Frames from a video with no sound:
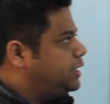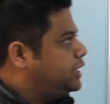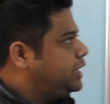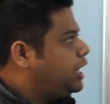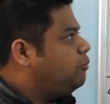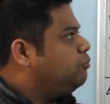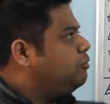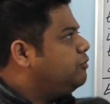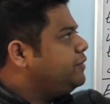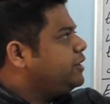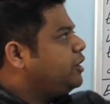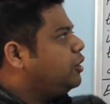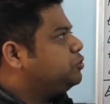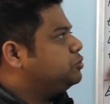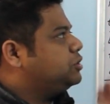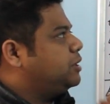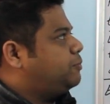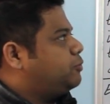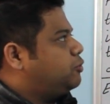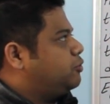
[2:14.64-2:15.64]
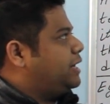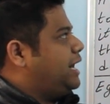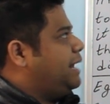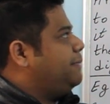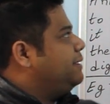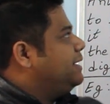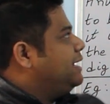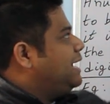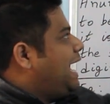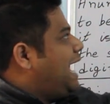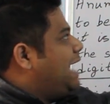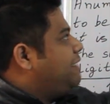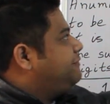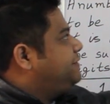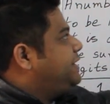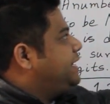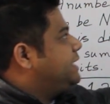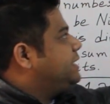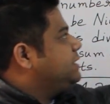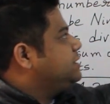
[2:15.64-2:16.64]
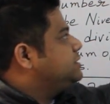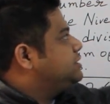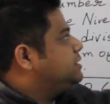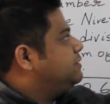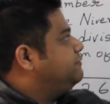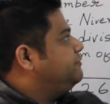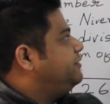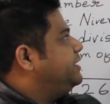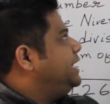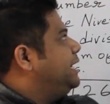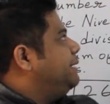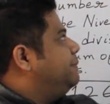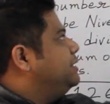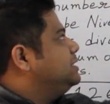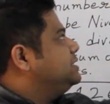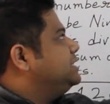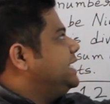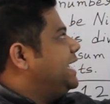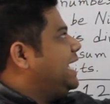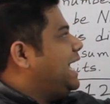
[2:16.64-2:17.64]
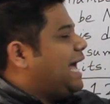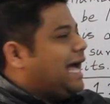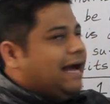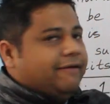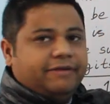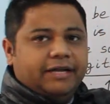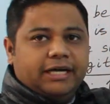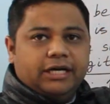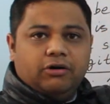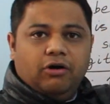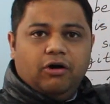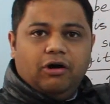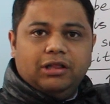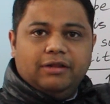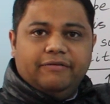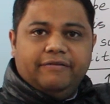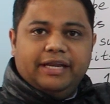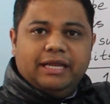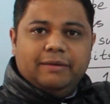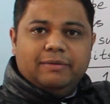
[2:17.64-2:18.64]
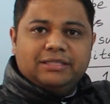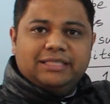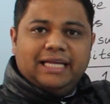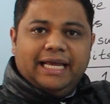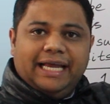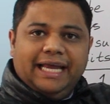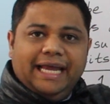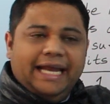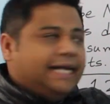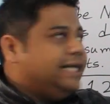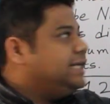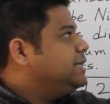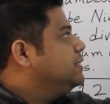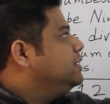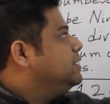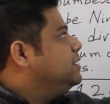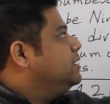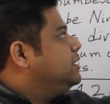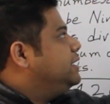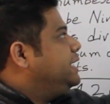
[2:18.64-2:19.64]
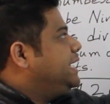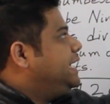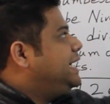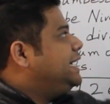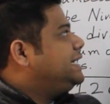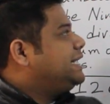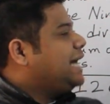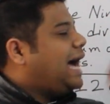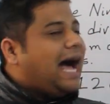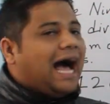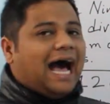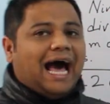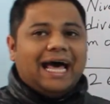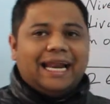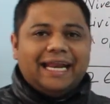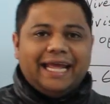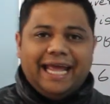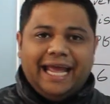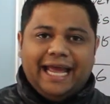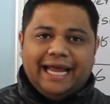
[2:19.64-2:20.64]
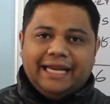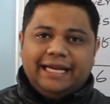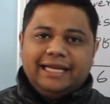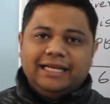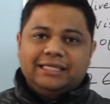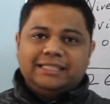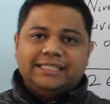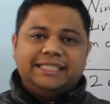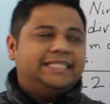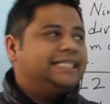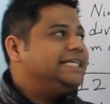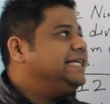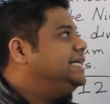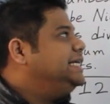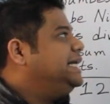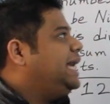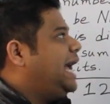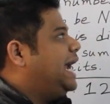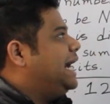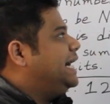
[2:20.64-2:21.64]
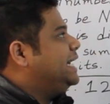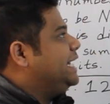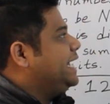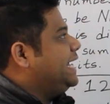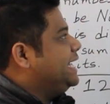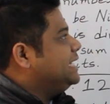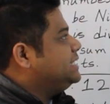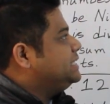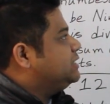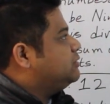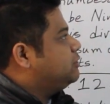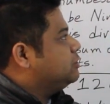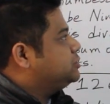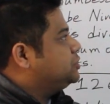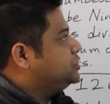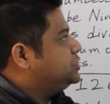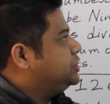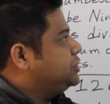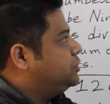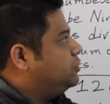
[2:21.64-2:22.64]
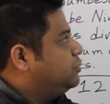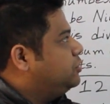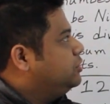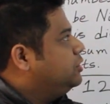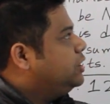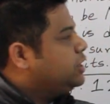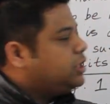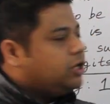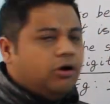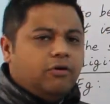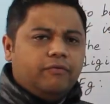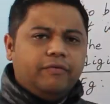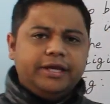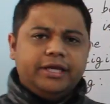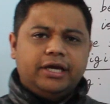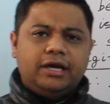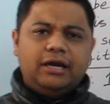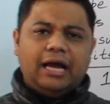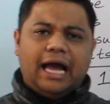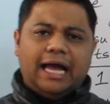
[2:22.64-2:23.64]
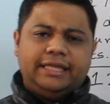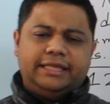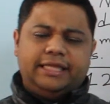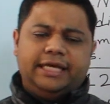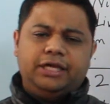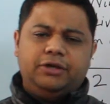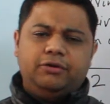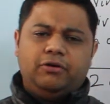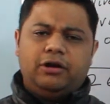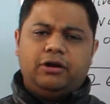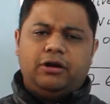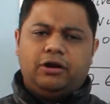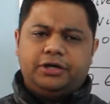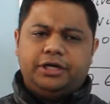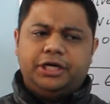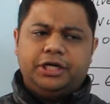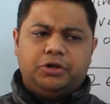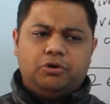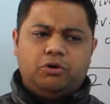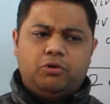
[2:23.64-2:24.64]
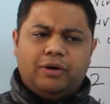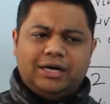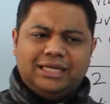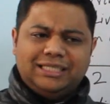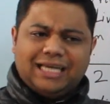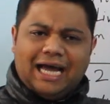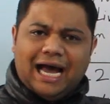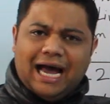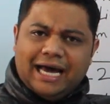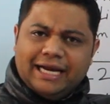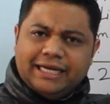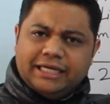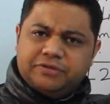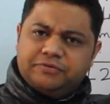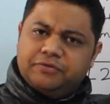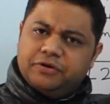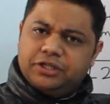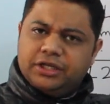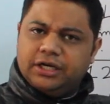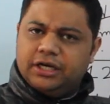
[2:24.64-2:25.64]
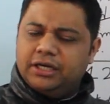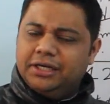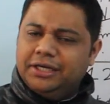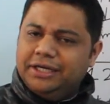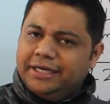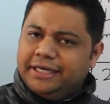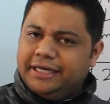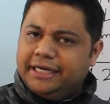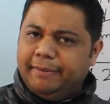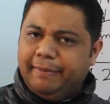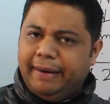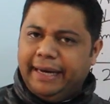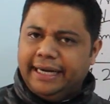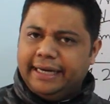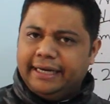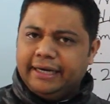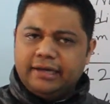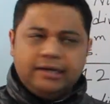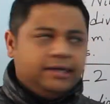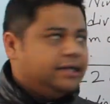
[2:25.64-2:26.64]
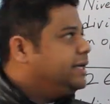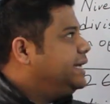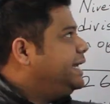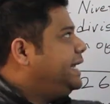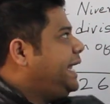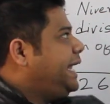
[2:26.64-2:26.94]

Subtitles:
Now moving on to the program, I have taken some variables. I have taken all the variables like int r, n, c and s equals to 0. Now over here I think you already know what is r is for the remainder,